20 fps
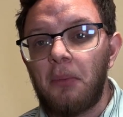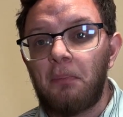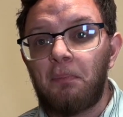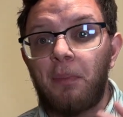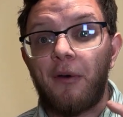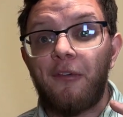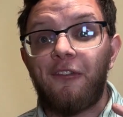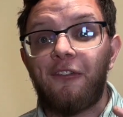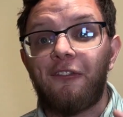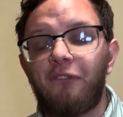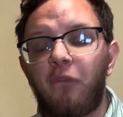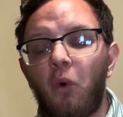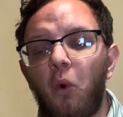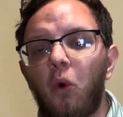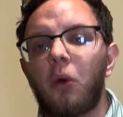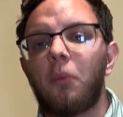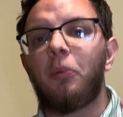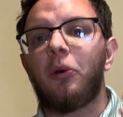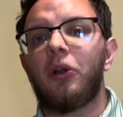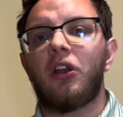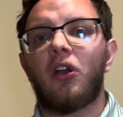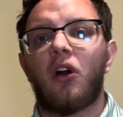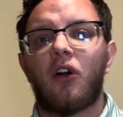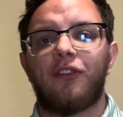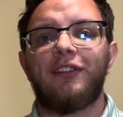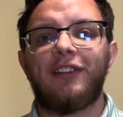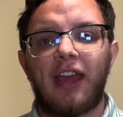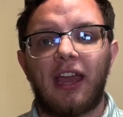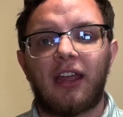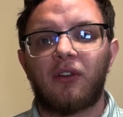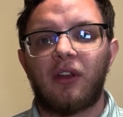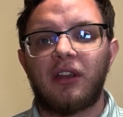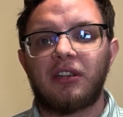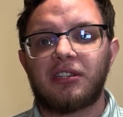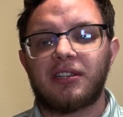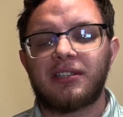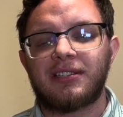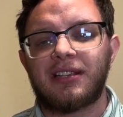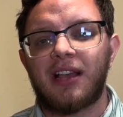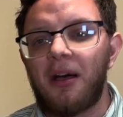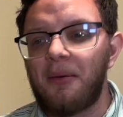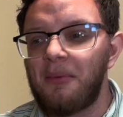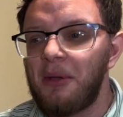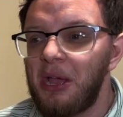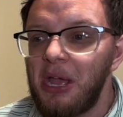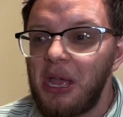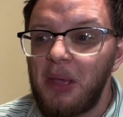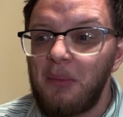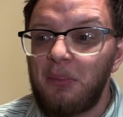before putting all the decorations up,